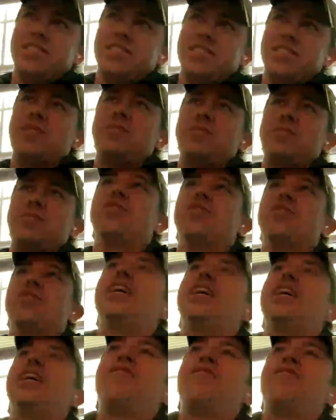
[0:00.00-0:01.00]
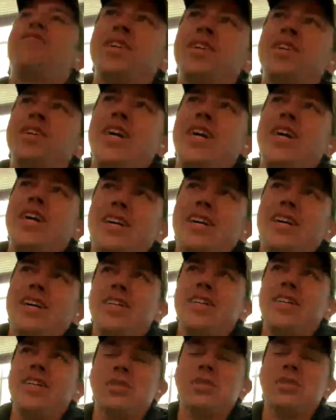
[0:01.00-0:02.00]
drops so i feel like i'm
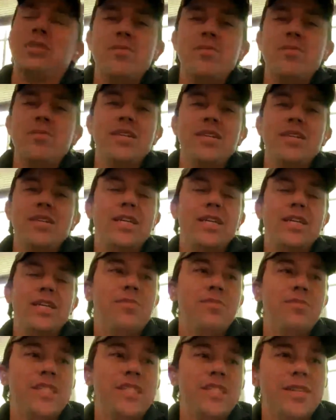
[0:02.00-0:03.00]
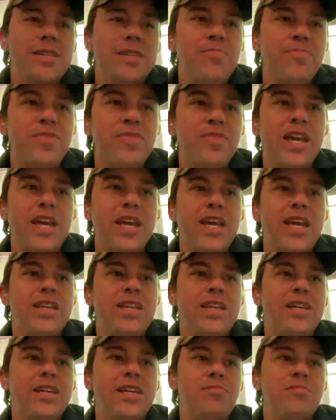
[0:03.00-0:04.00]
coming into my element and
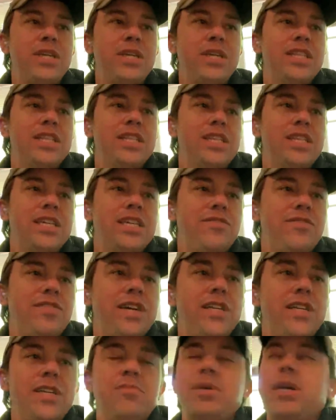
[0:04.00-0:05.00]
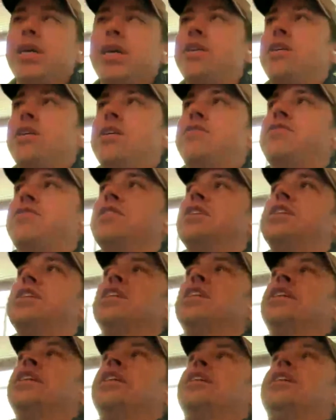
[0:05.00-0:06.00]
uh, being the geek finally paid off
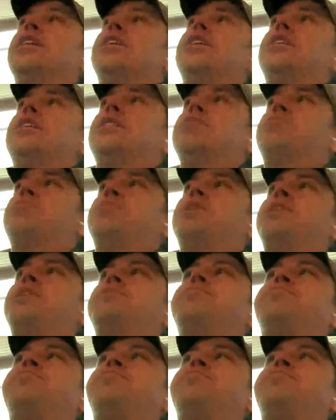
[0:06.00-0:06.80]
uh, but